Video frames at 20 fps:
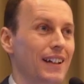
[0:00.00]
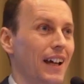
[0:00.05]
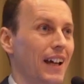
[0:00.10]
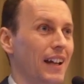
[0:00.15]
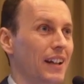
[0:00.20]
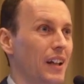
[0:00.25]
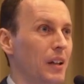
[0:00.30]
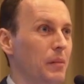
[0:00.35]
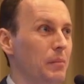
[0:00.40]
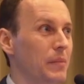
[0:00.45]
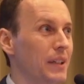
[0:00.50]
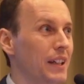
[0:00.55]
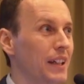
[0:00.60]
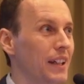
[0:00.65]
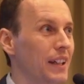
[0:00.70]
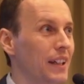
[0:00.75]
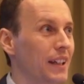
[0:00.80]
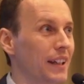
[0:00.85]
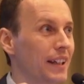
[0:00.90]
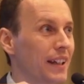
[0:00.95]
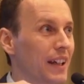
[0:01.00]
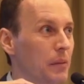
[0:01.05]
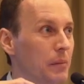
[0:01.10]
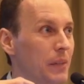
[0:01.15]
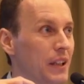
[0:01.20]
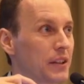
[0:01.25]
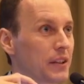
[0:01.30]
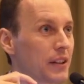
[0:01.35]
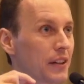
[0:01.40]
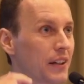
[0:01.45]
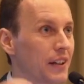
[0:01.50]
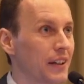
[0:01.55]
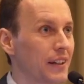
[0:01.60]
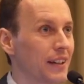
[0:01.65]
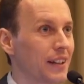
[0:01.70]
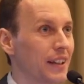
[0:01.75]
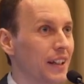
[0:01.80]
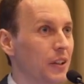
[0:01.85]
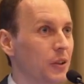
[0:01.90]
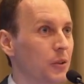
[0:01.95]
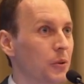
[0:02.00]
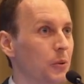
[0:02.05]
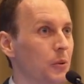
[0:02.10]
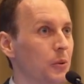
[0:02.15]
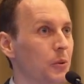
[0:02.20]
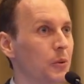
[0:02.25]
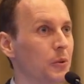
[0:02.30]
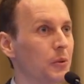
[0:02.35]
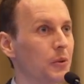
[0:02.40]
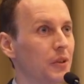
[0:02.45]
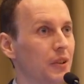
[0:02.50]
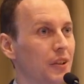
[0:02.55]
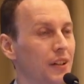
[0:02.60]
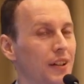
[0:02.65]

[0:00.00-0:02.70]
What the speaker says: and then can be turned into